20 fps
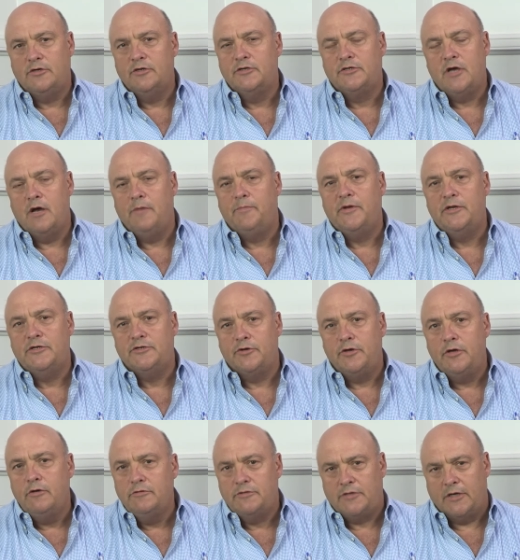goods companies are
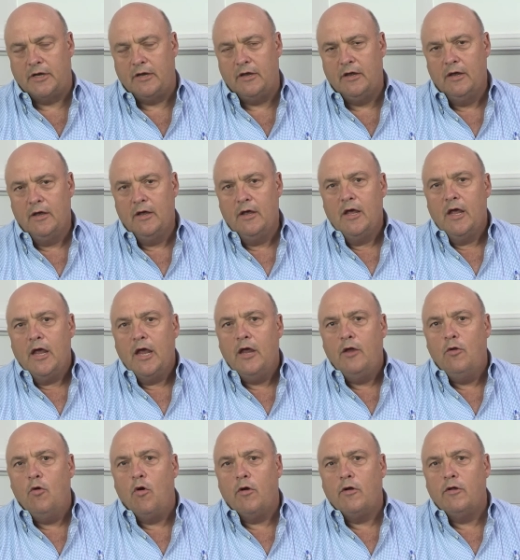using in
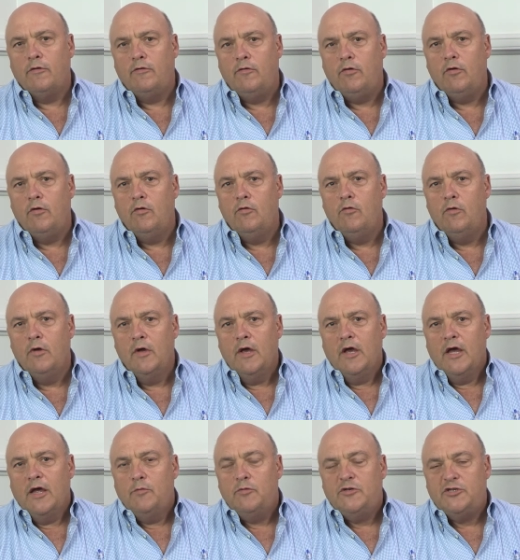order to
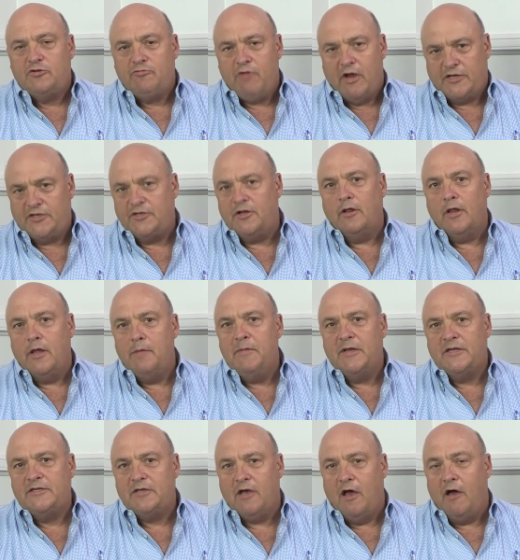stretch the
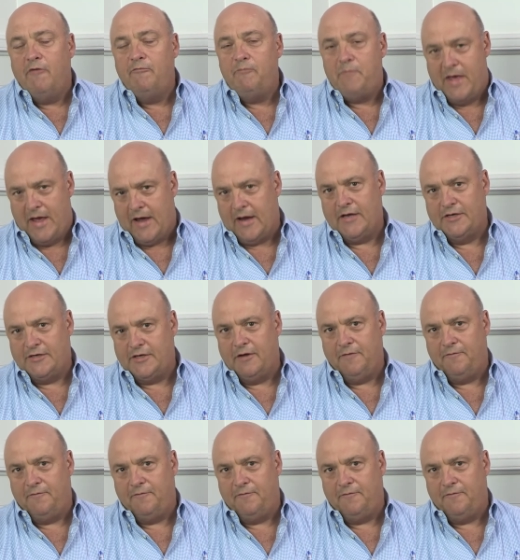limits of packaging